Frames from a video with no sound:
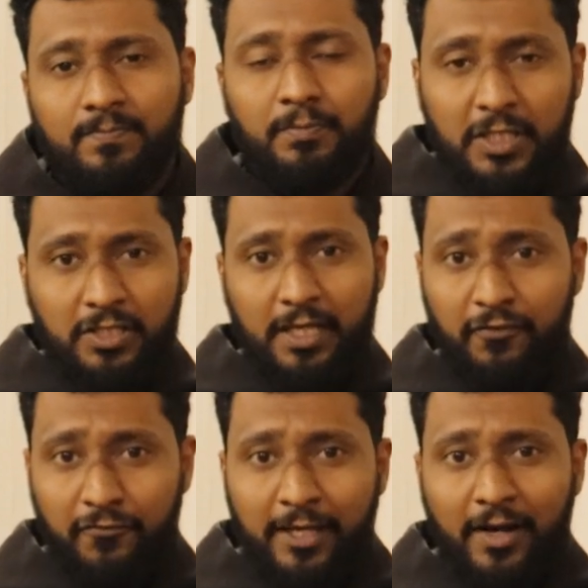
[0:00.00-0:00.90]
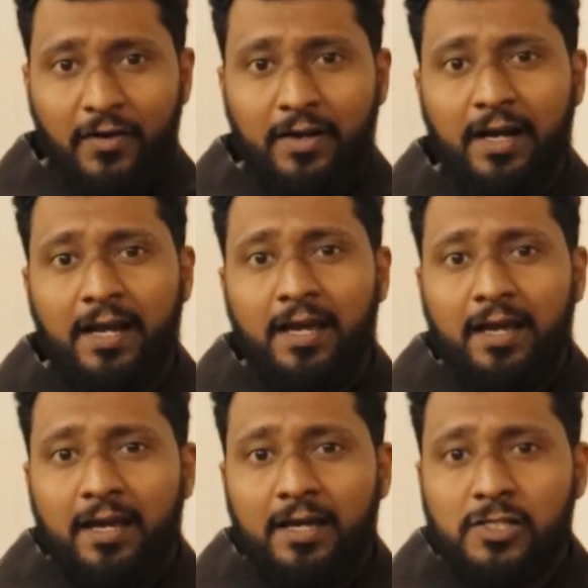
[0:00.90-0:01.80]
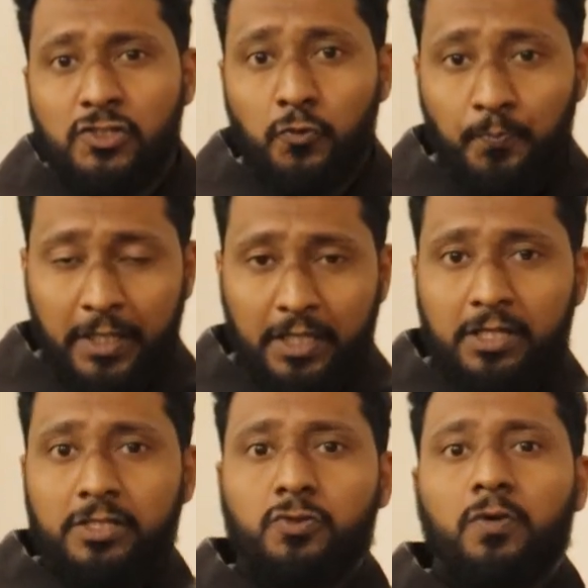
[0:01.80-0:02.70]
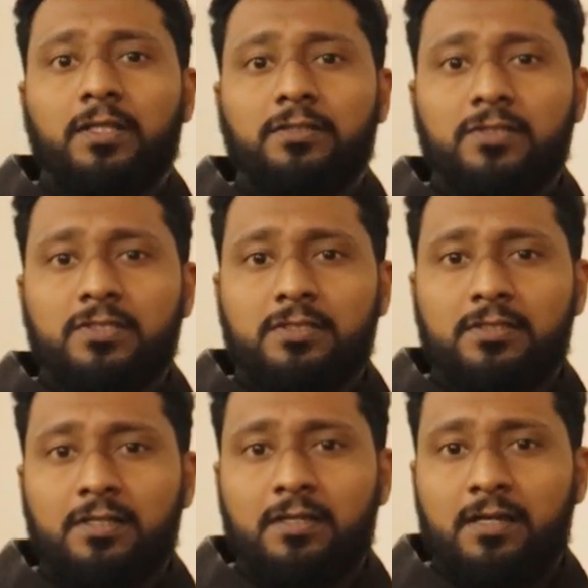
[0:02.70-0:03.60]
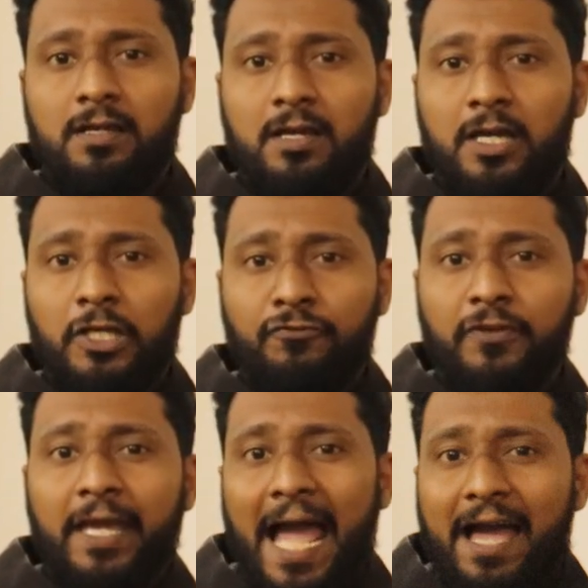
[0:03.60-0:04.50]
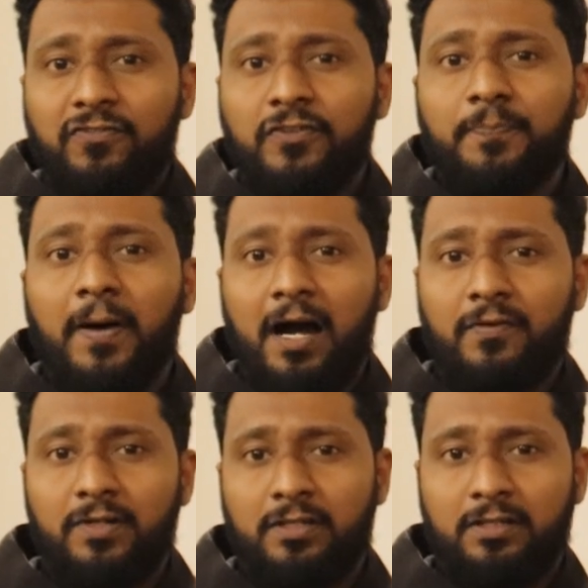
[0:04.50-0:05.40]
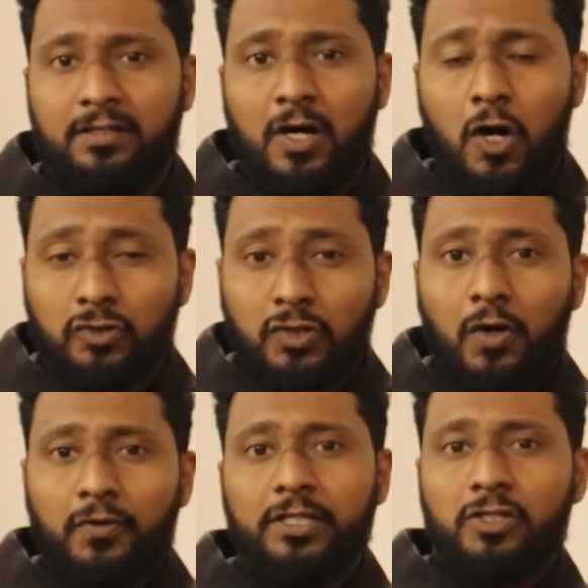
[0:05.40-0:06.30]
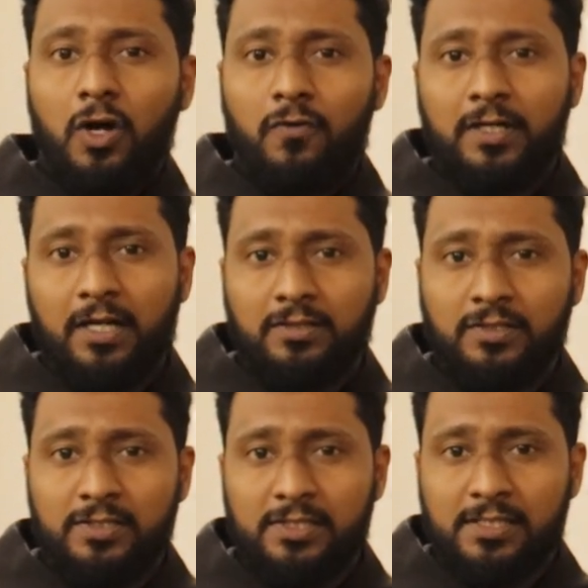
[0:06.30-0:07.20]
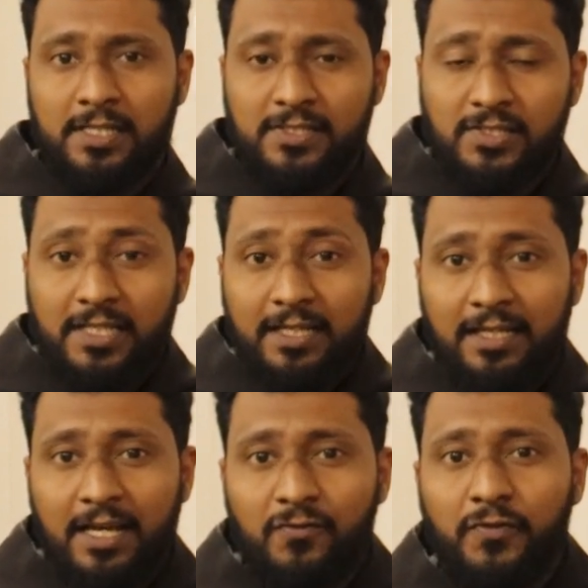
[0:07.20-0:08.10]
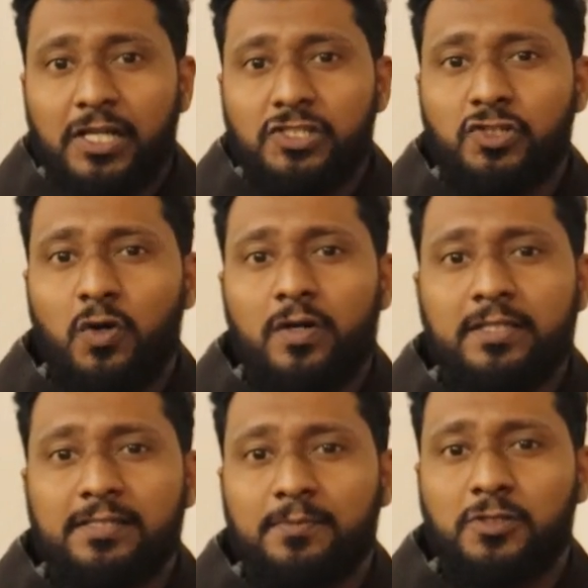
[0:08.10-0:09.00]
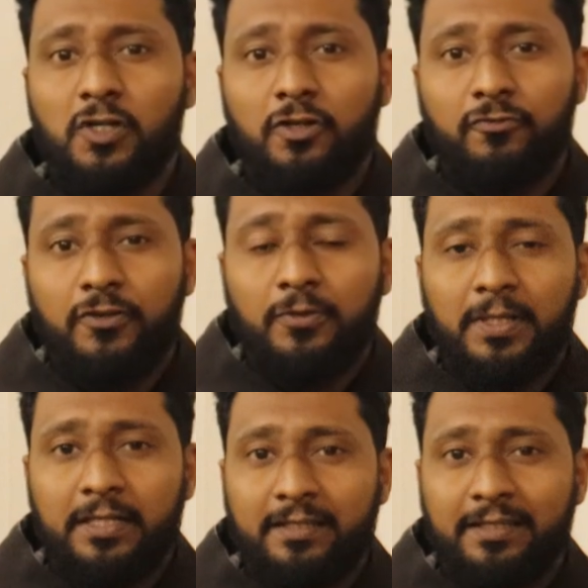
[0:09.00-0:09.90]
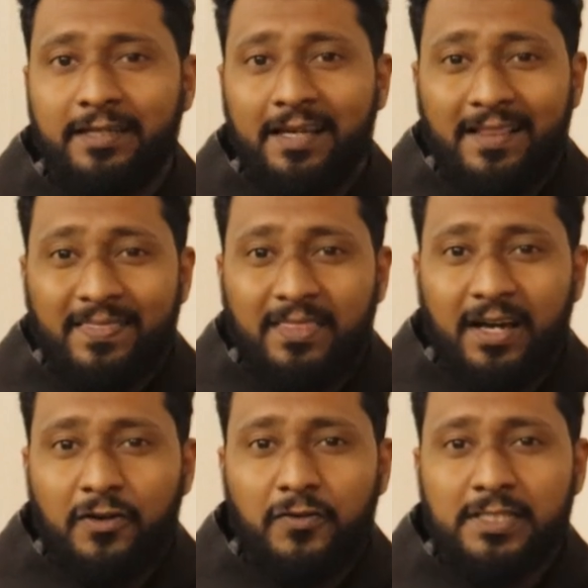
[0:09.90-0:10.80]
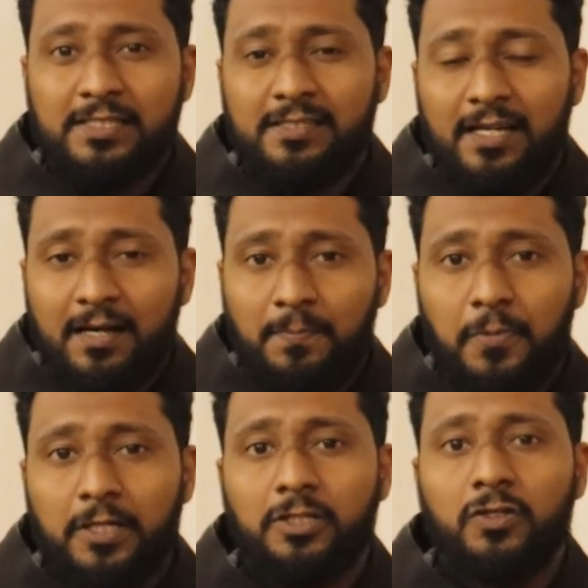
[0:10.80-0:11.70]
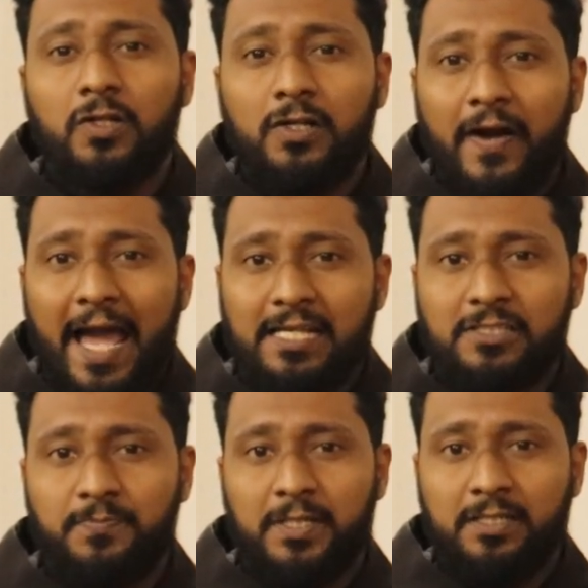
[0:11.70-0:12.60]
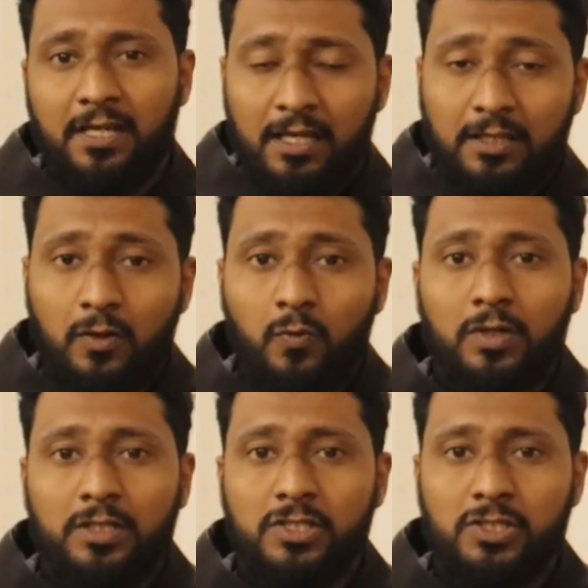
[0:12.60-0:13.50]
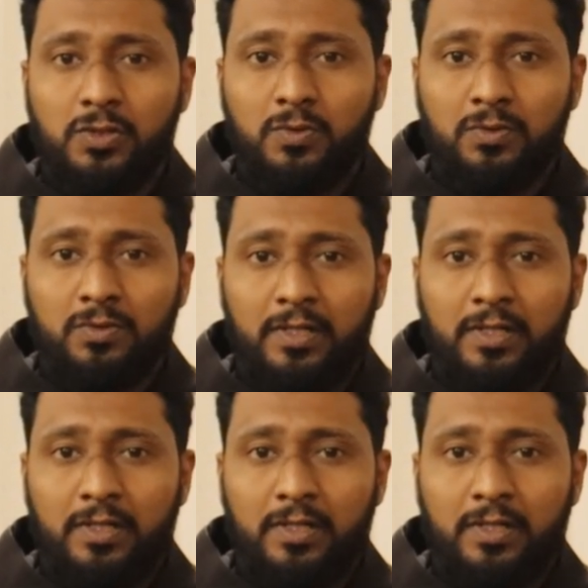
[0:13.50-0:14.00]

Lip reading: But if we are superior to others, if we have the power, authority over others, still we are showing some sort of humility. There is a particular aspect, the virtue